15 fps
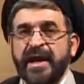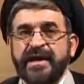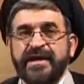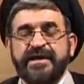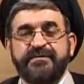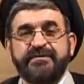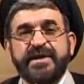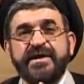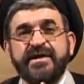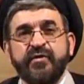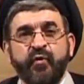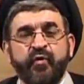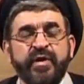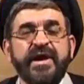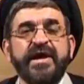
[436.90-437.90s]
It means
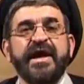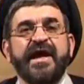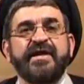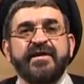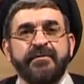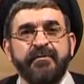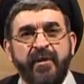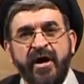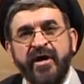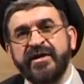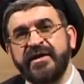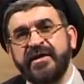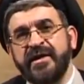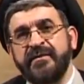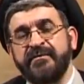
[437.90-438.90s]
we as a
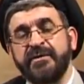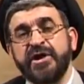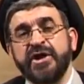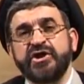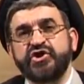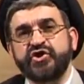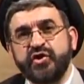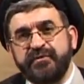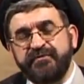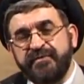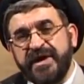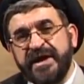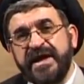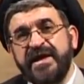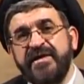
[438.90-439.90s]
Muslim should
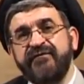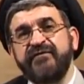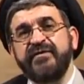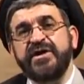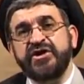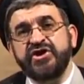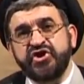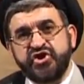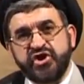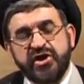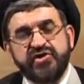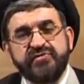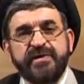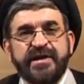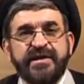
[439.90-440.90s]
believe in
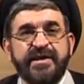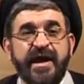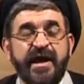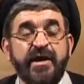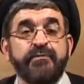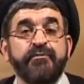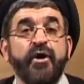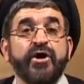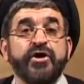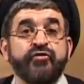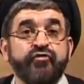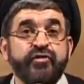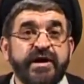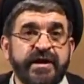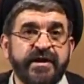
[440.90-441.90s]
Judgment Day by
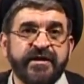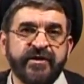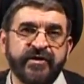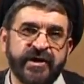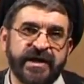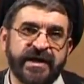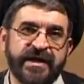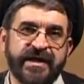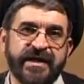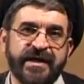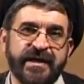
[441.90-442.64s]
reasoning.